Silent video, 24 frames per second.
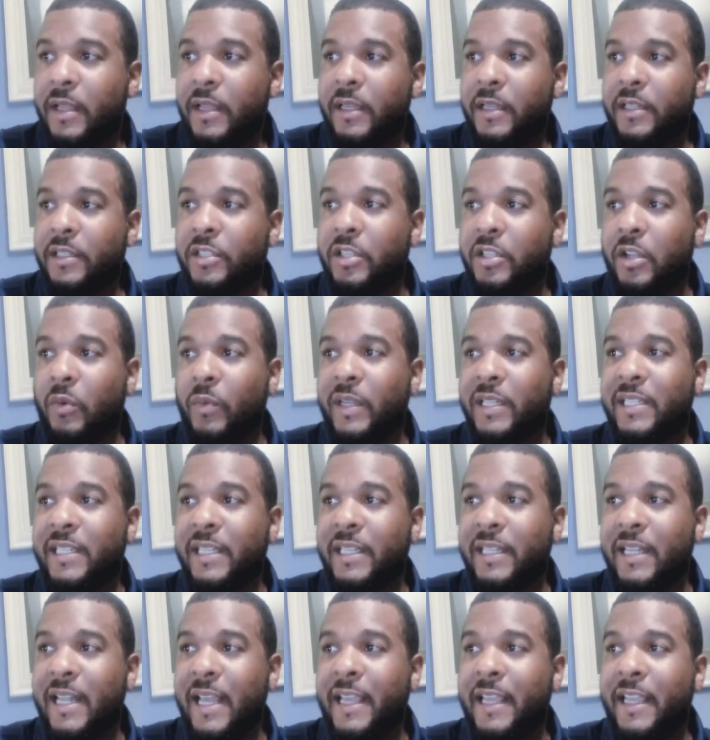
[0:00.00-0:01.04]
So we
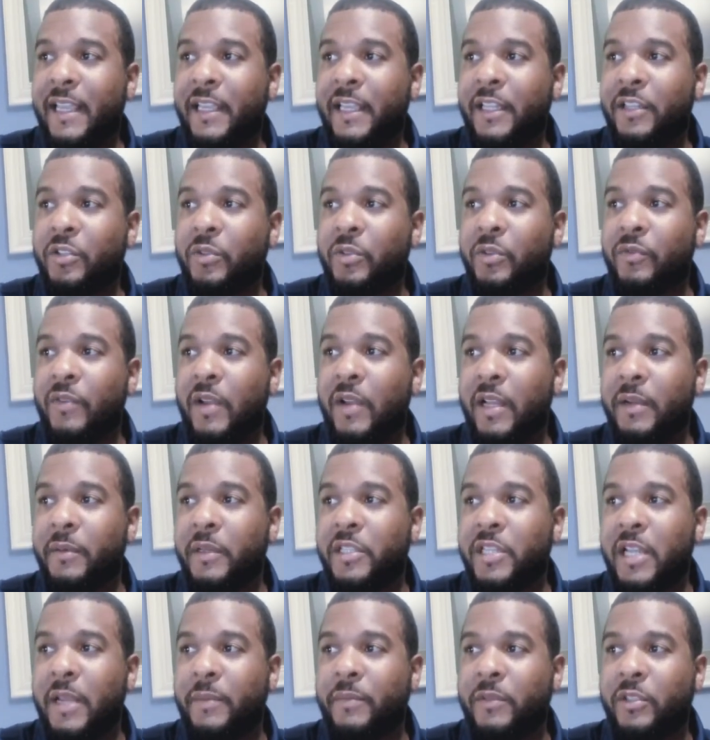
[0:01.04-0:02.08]
see that in Deuteronomy
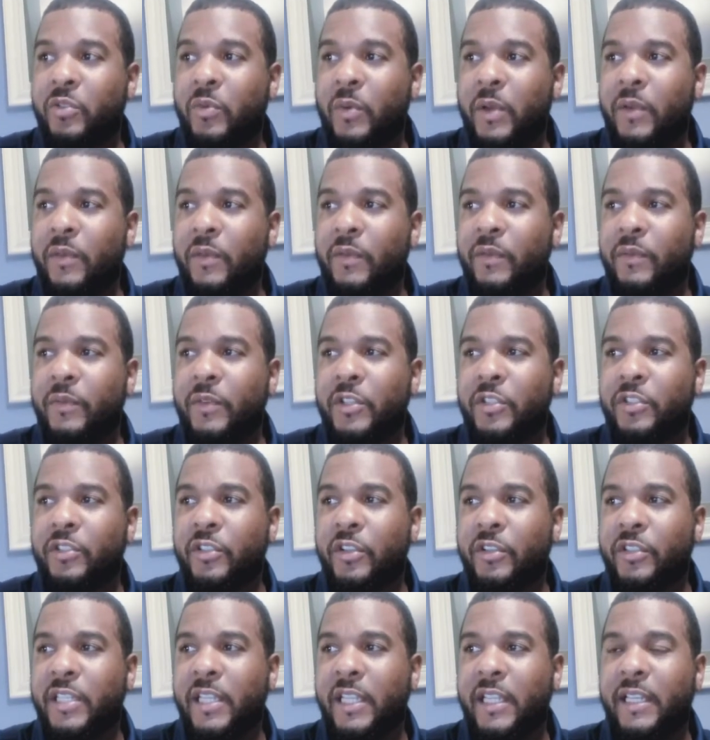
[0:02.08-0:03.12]
chapter 21 verse
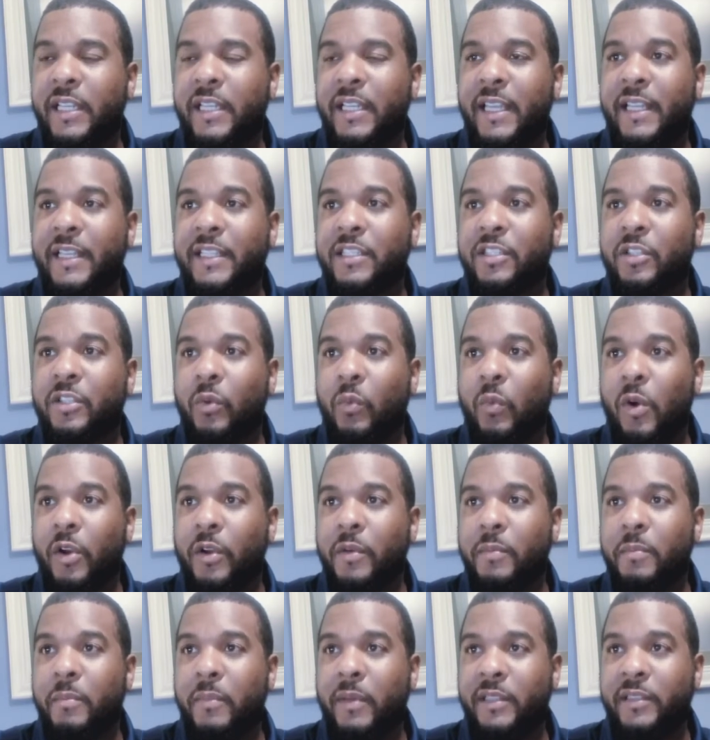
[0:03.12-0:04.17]
13, it's the
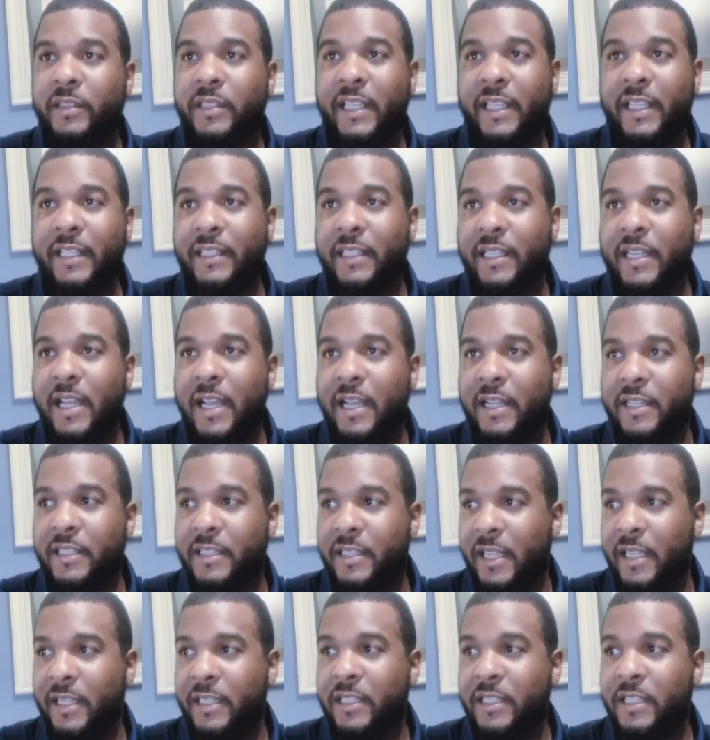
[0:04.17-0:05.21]
word month in the
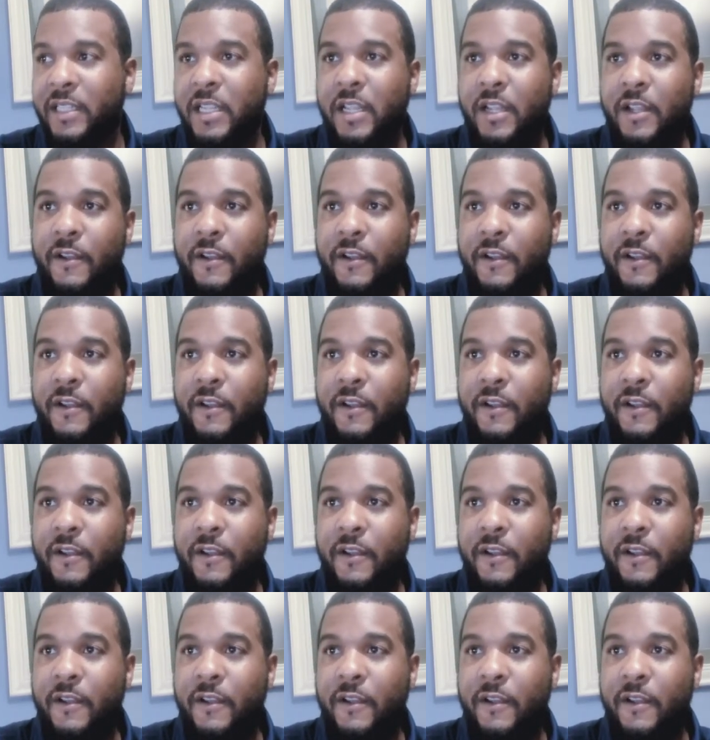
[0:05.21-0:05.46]
context.